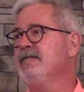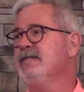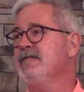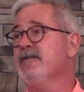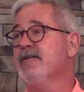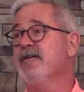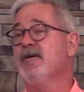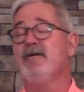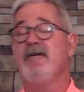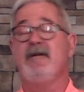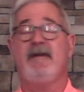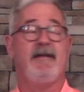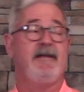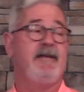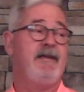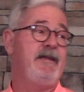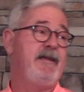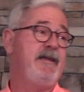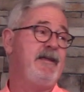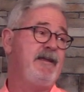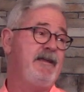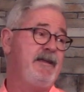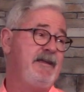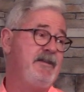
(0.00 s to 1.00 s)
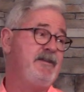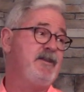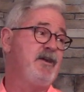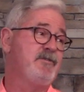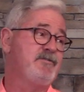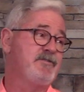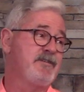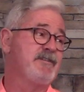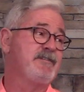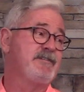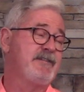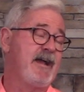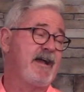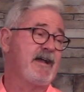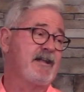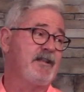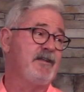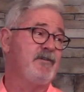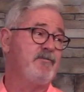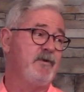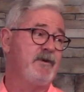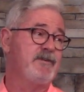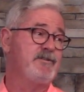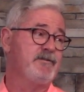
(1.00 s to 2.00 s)
You know, He knows
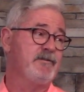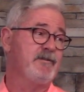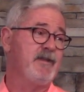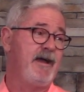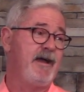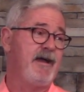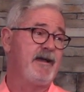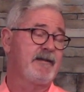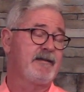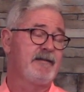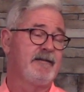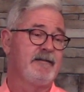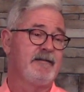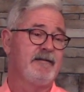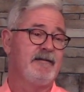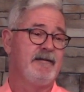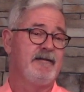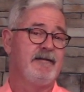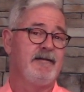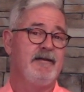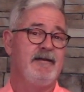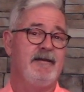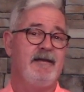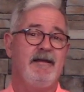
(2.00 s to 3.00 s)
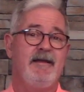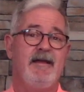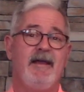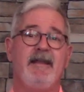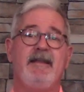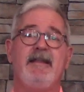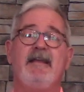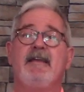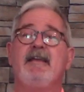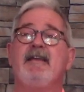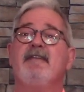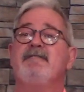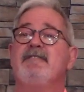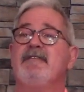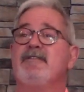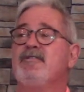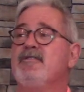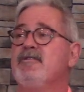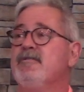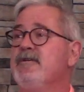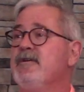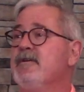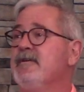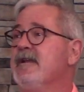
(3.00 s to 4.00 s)
exactly what you lack. And He gives it
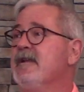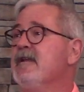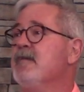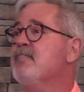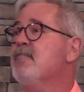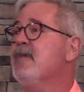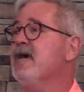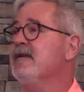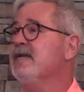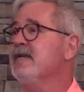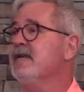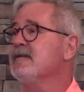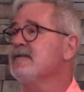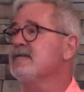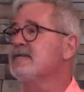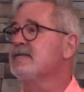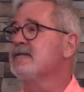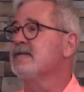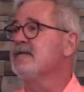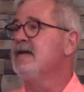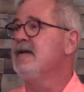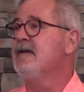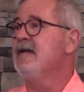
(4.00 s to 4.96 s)
to you in abundance.